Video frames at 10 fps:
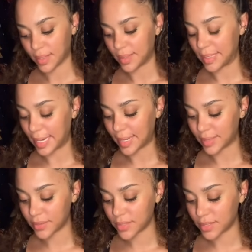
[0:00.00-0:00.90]
Yeah,
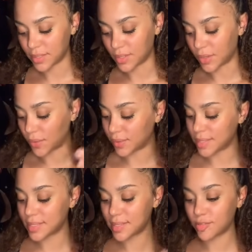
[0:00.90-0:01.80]
there's a, yo,
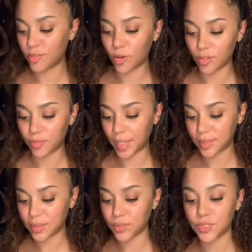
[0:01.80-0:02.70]
this is the Four of
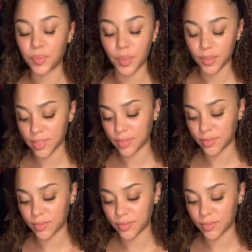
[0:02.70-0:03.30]
Pentacles person.